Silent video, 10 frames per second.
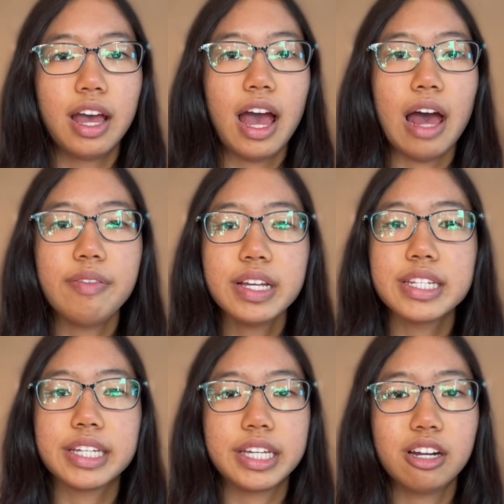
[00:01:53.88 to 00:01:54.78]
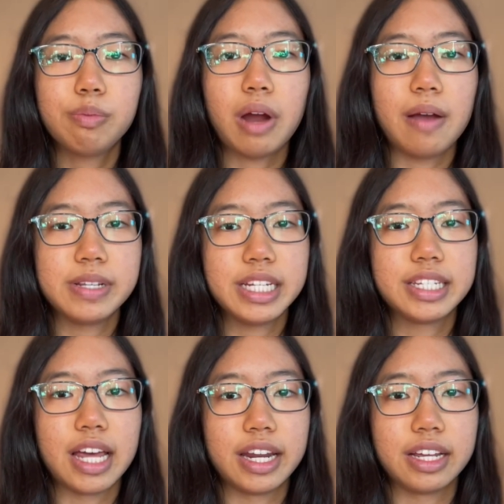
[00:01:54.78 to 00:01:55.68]
Having secure privacy
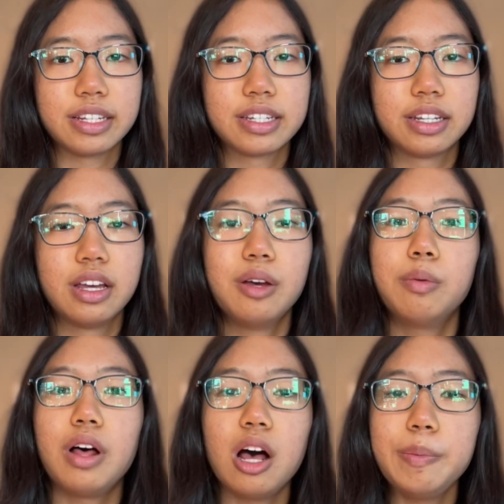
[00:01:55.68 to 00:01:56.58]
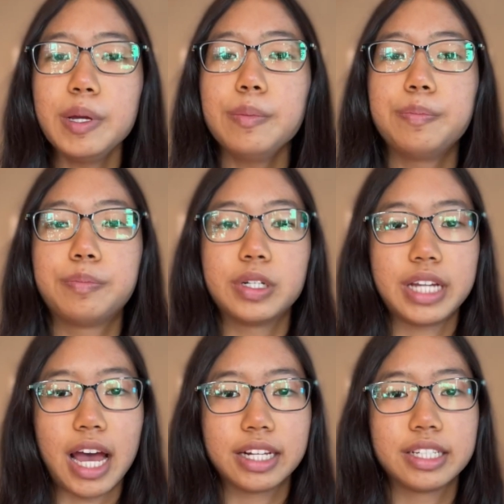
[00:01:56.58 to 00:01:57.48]
settings will help you
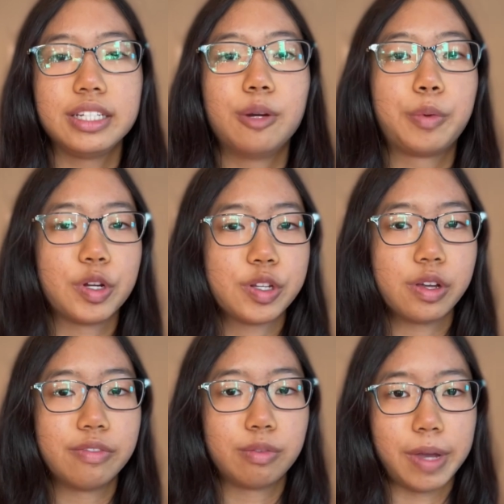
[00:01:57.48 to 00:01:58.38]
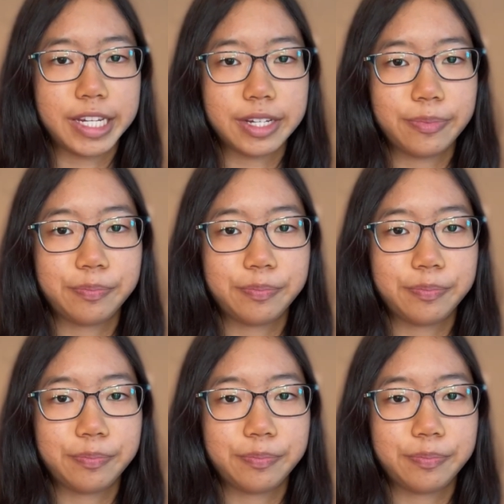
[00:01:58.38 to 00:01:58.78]
protect your personal information.